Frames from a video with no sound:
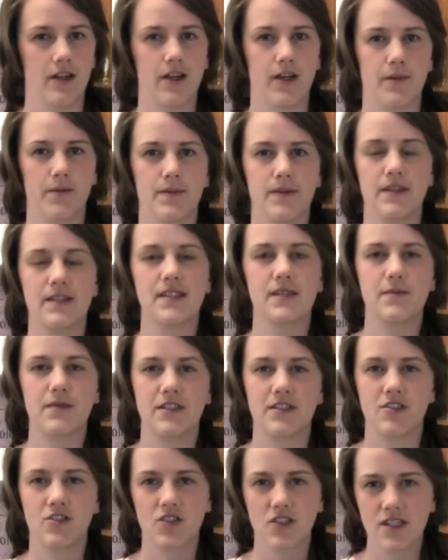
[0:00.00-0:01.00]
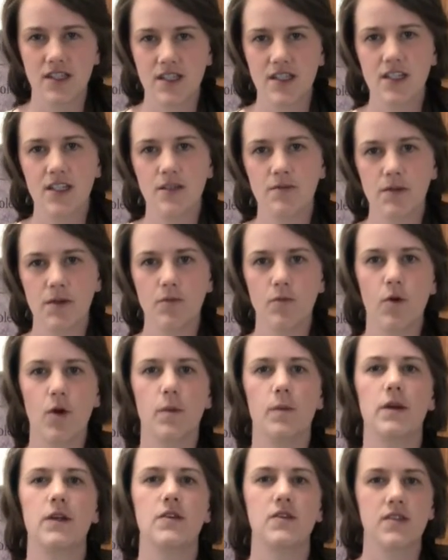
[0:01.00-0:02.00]
up. It spins just a little bit more,
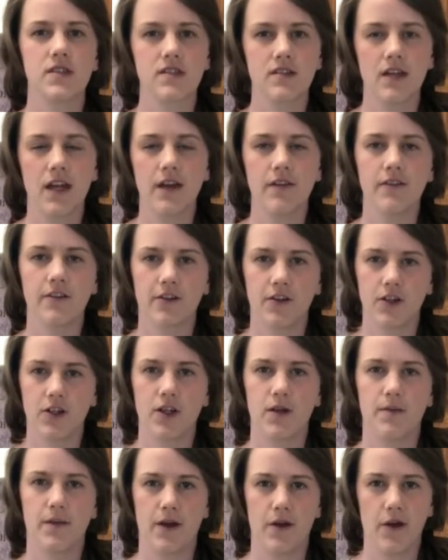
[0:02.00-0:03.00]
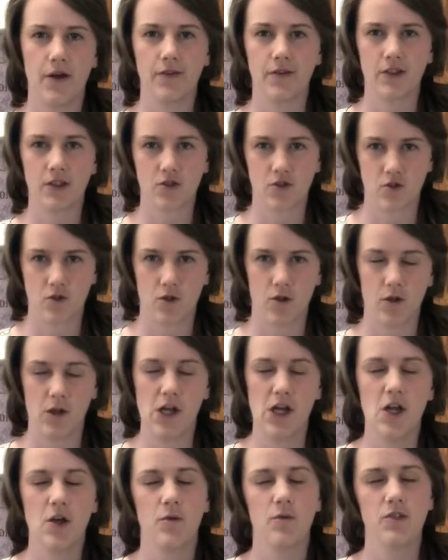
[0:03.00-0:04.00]
but you still have a good amount of control,
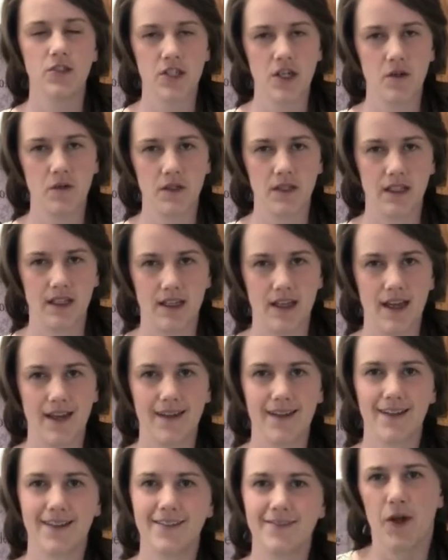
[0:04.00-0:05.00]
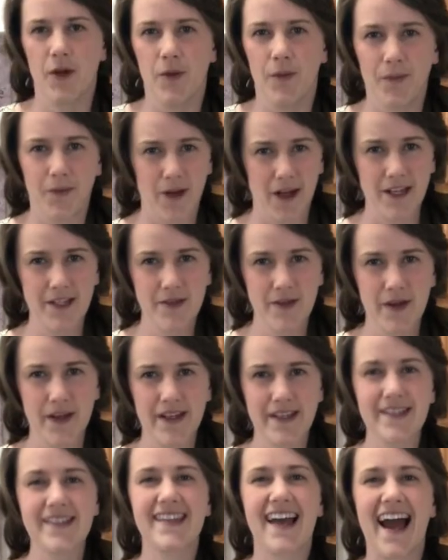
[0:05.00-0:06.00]
which I really like.
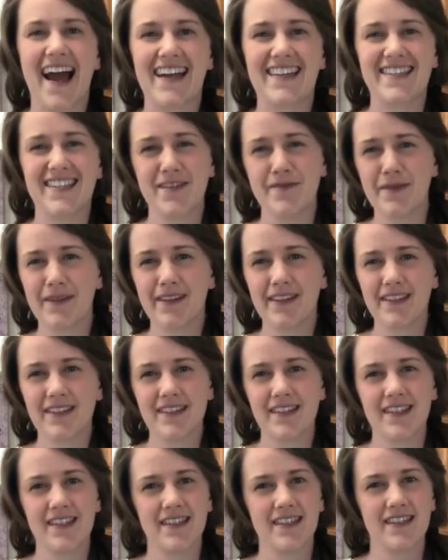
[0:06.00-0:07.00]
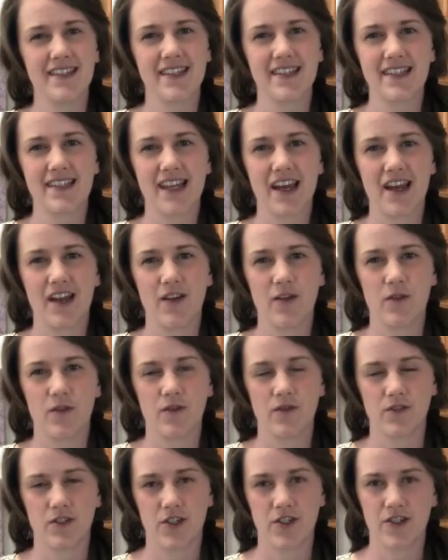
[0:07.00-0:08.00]
Price-wise, I typically see this
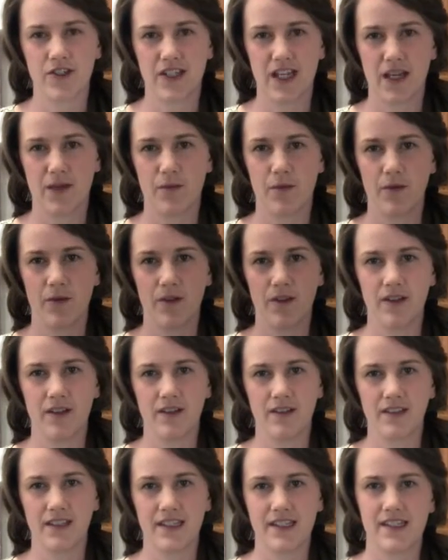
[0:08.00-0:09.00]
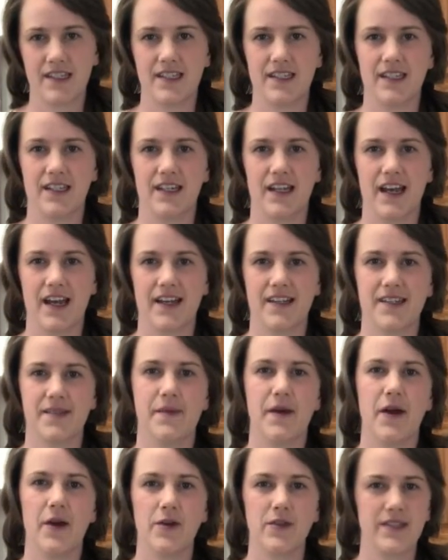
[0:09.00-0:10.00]
turntable listed as
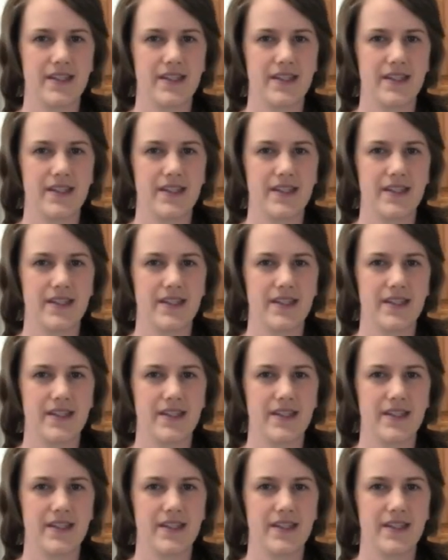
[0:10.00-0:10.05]
about